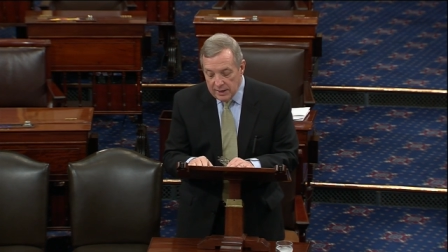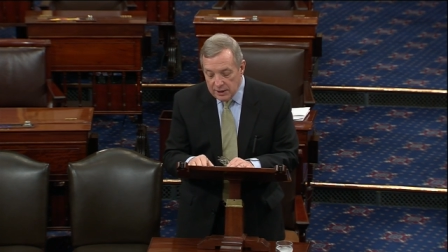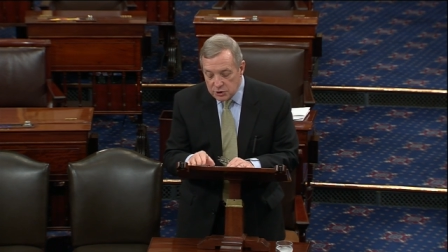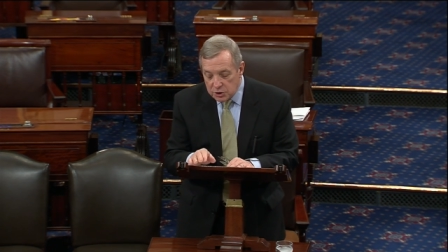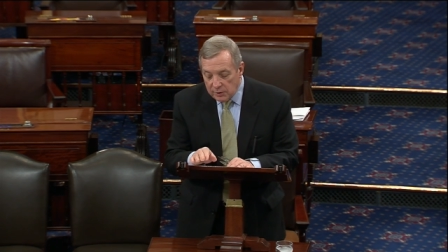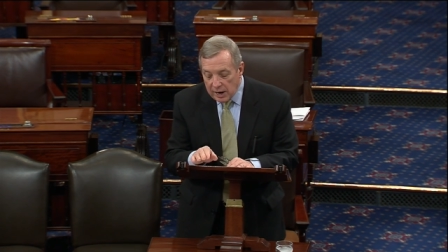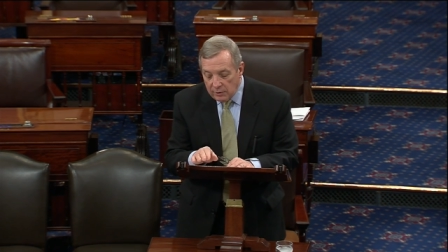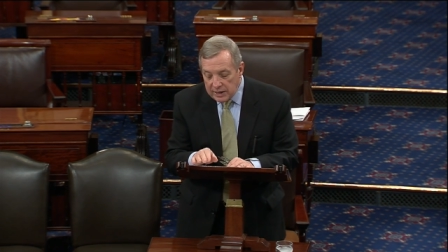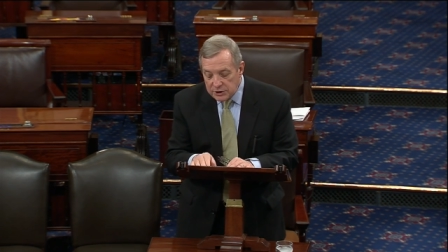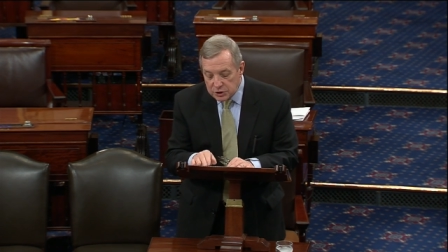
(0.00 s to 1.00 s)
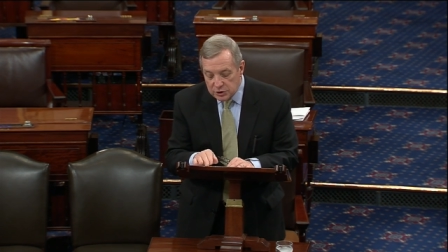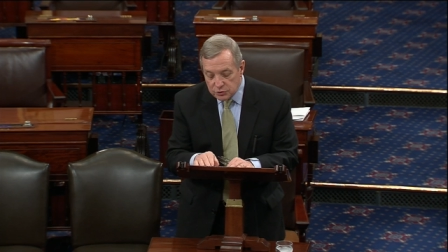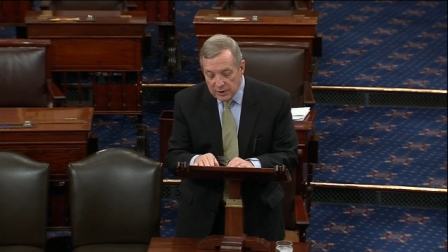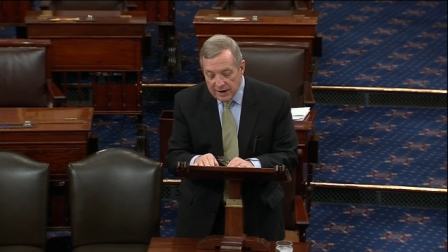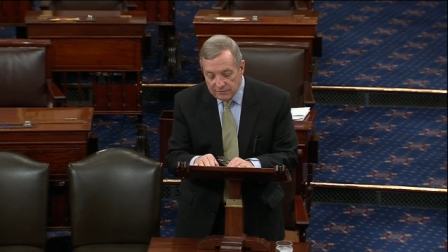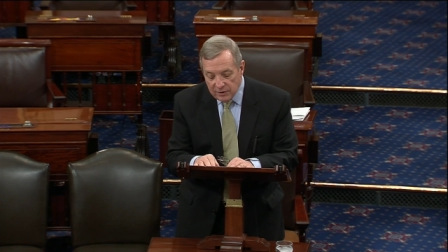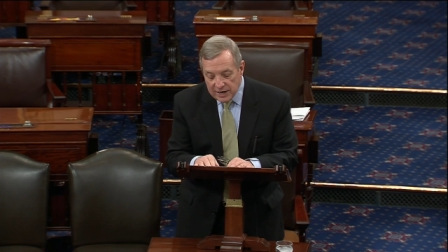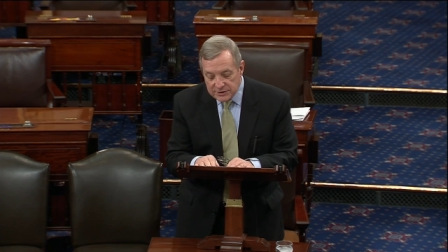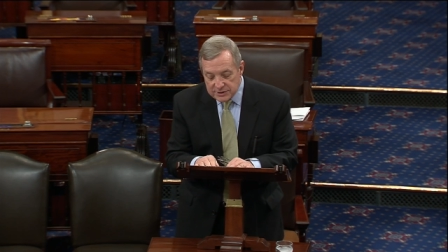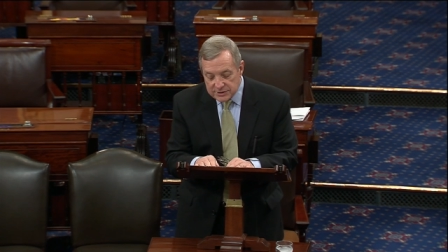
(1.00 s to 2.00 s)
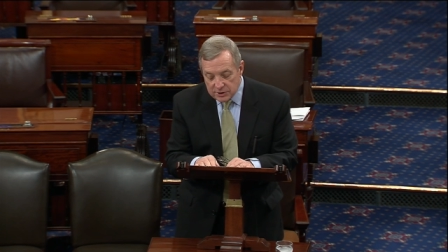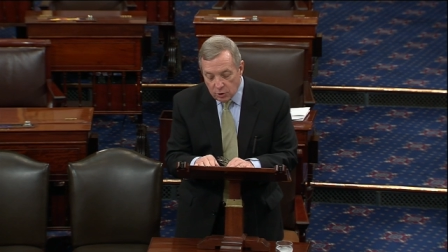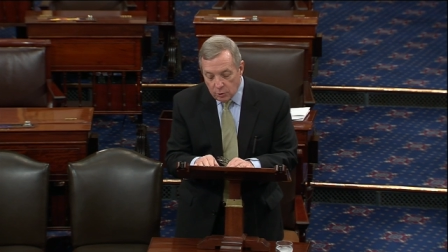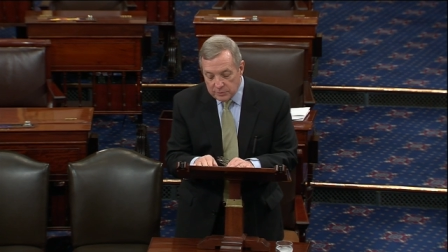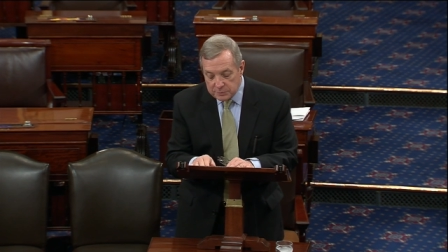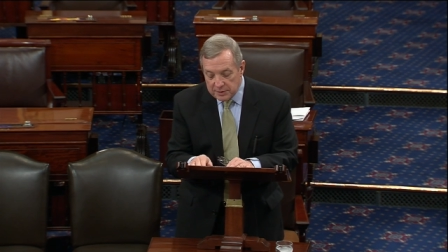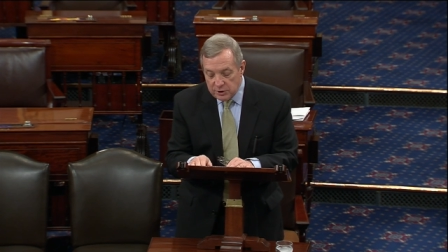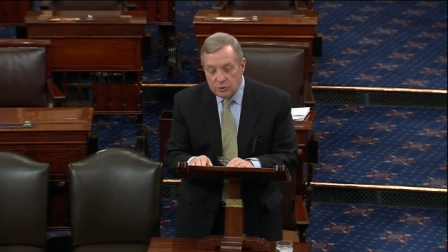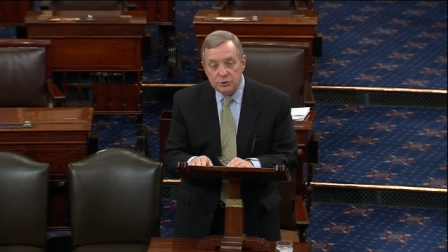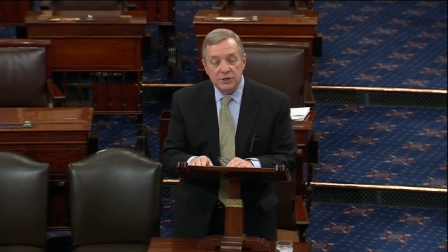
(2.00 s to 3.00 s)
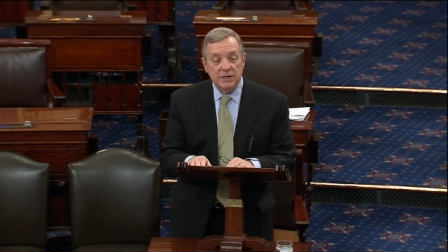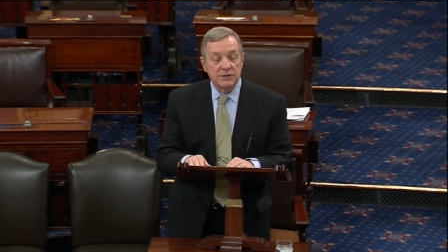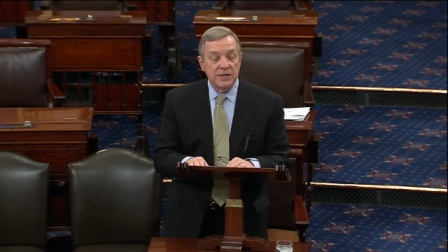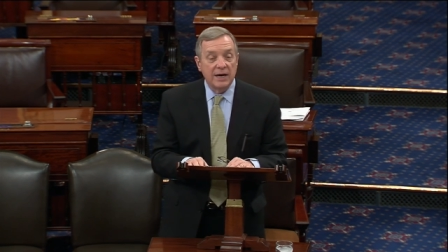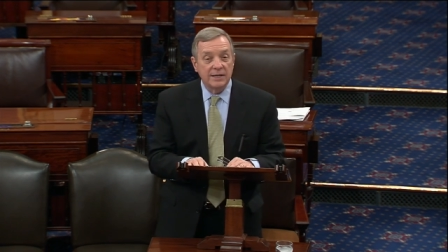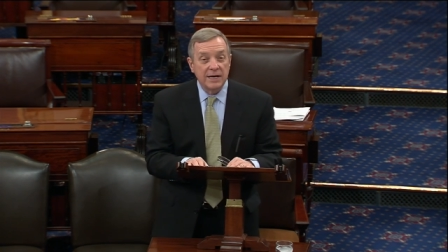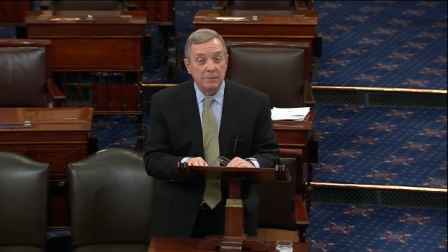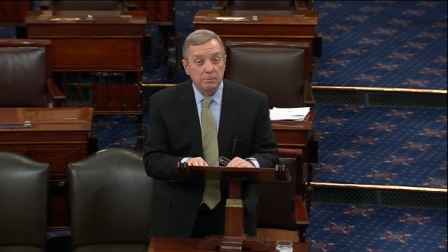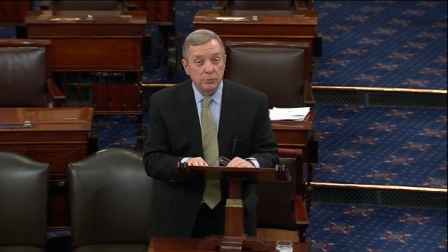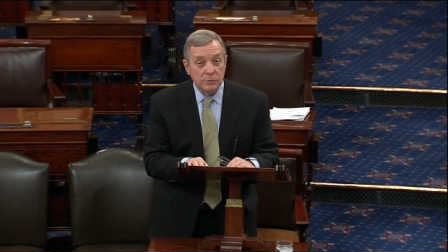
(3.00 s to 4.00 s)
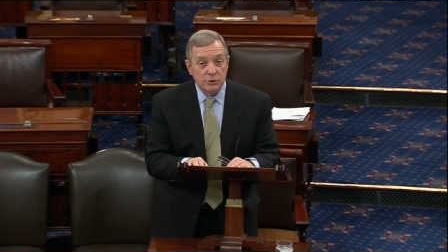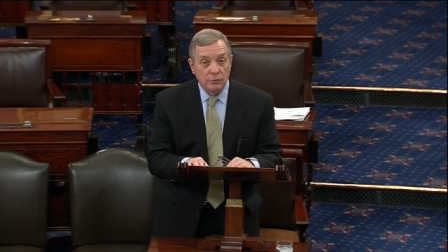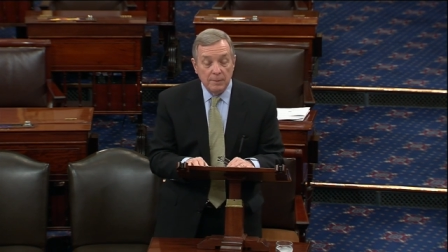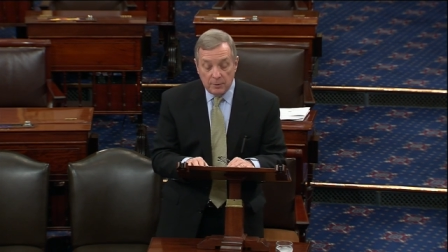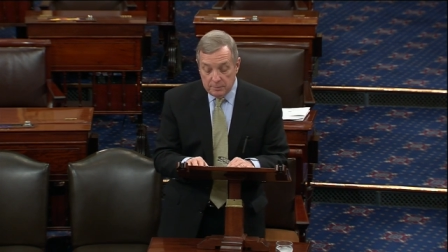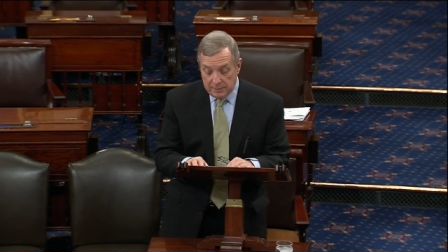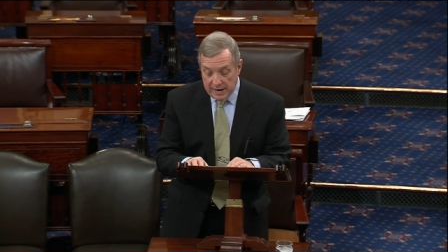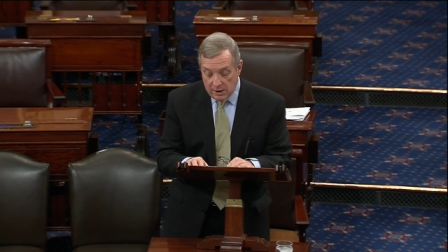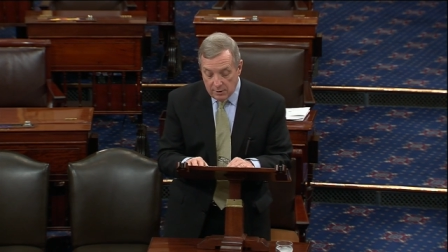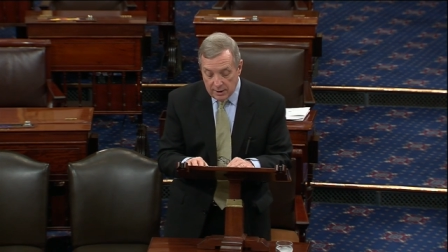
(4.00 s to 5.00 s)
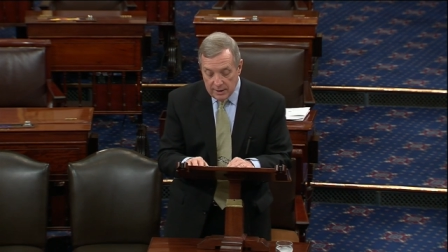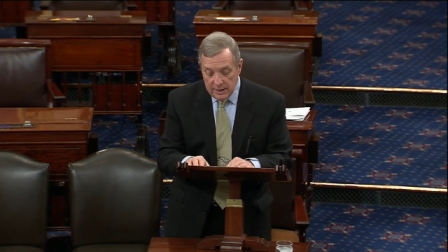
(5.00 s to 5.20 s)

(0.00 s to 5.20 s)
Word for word: It showed how each contrived crisis at home has been used to consolidate Putin's grip on power,